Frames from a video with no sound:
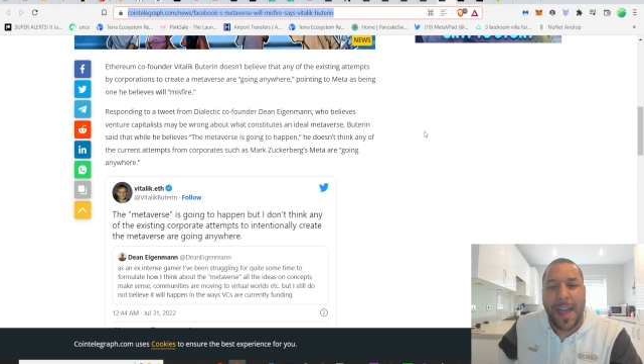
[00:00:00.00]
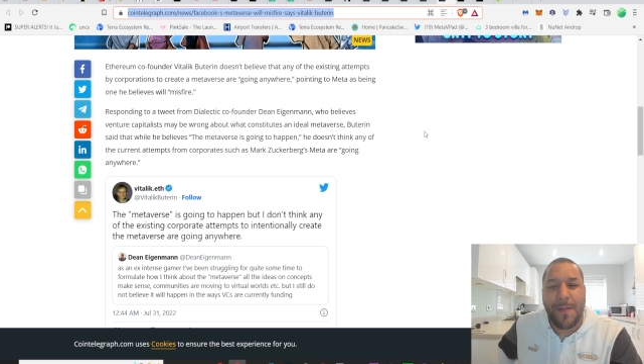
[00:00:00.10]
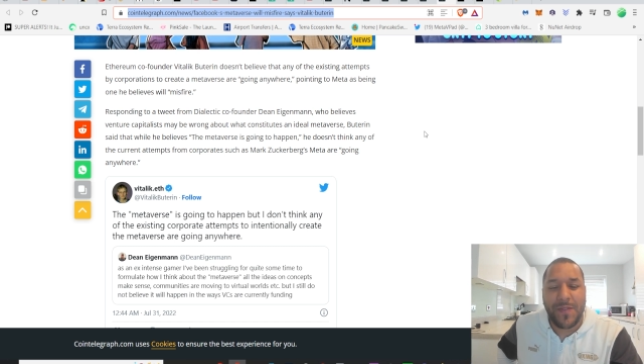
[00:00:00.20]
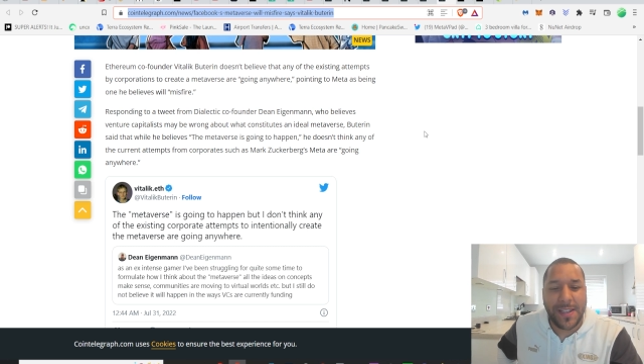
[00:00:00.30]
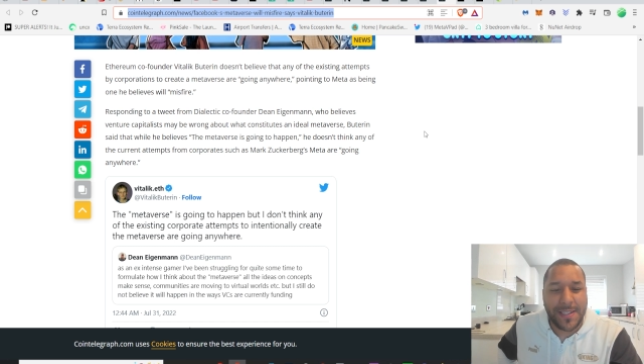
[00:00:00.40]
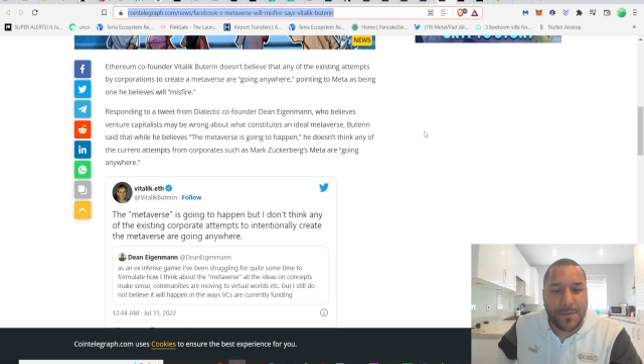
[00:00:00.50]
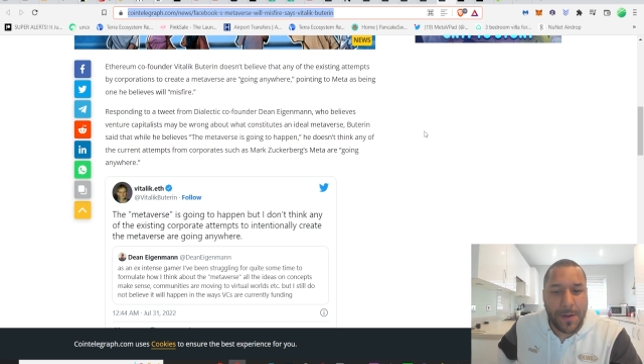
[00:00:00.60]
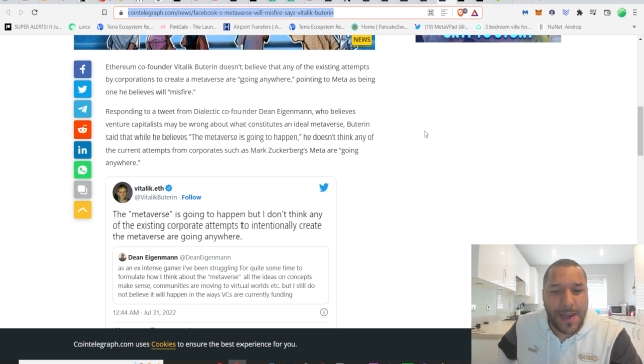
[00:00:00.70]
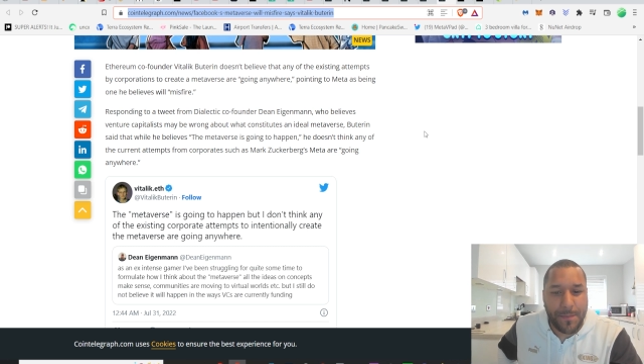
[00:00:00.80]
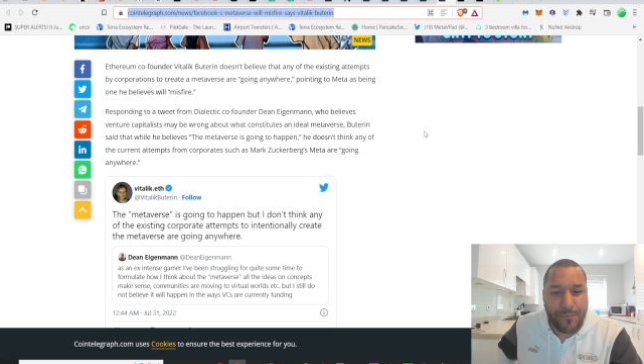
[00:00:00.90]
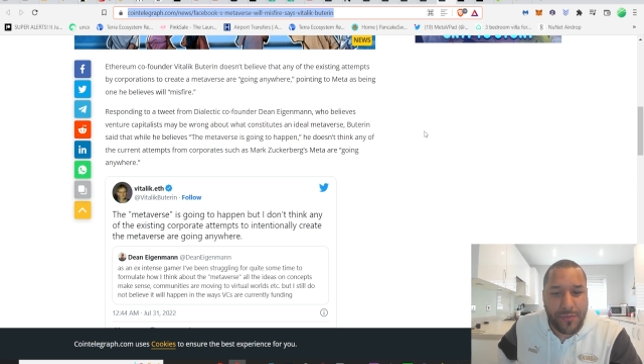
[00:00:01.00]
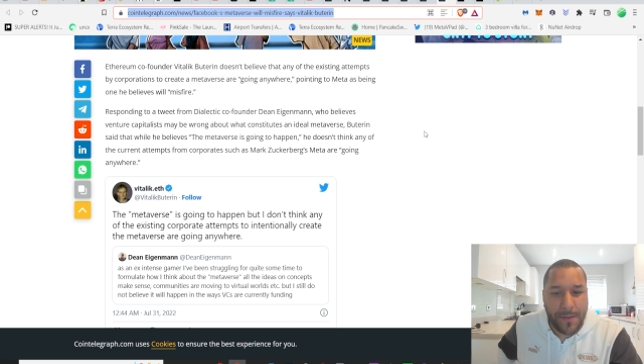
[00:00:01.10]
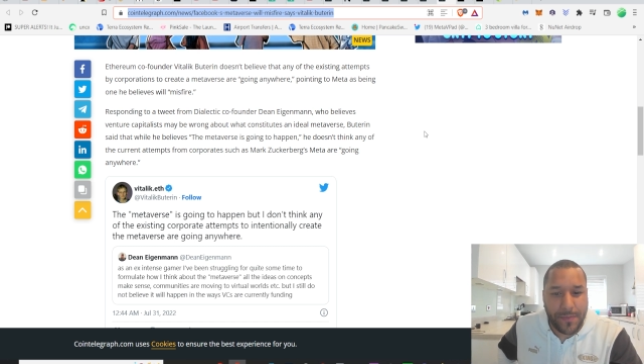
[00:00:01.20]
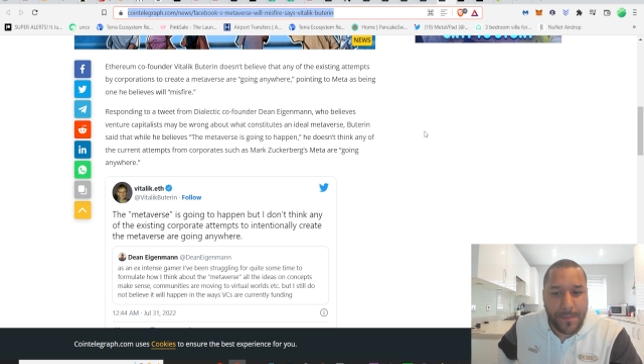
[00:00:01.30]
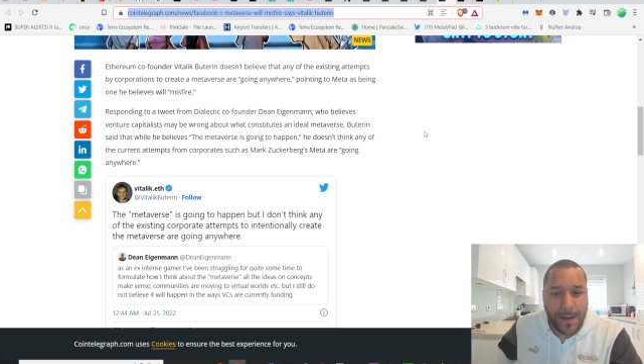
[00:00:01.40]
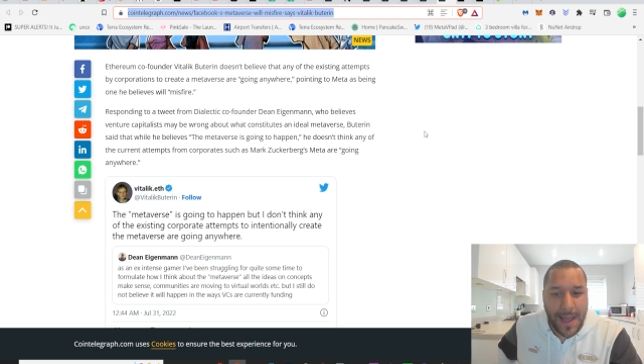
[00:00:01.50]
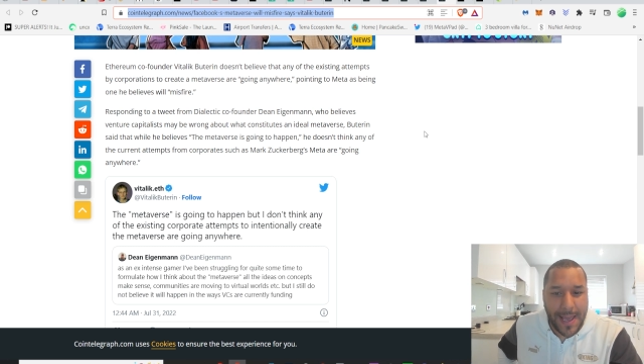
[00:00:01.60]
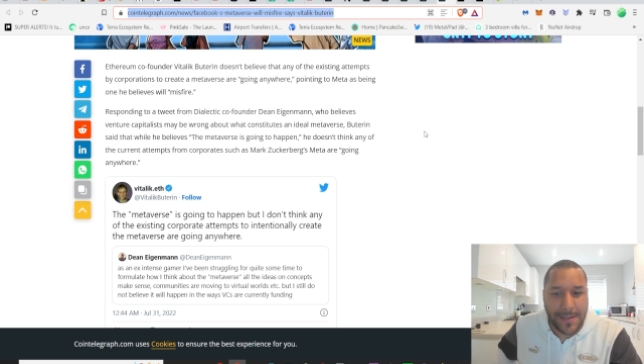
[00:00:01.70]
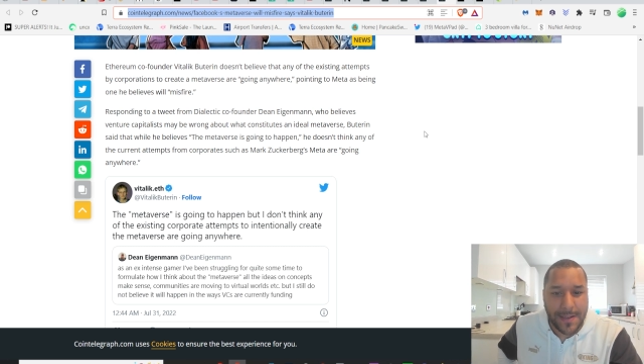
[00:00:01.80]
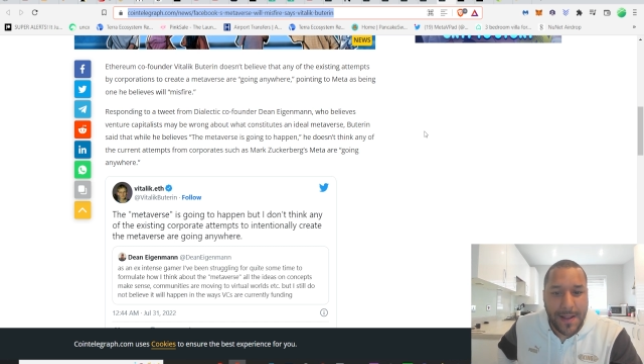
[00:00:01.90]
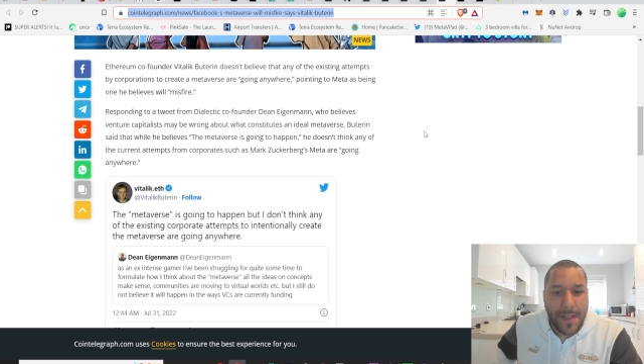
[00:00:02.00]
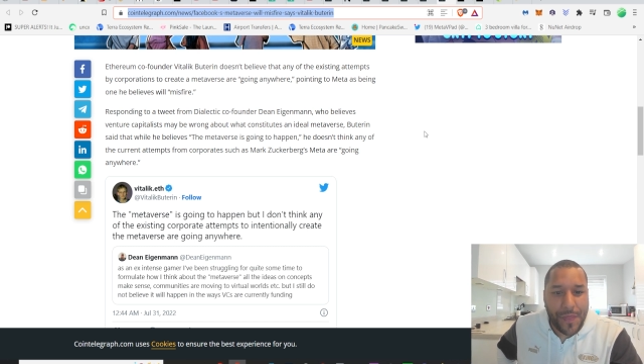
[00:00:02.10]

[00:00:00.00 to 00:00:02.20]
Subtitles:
And this is where the problem lies.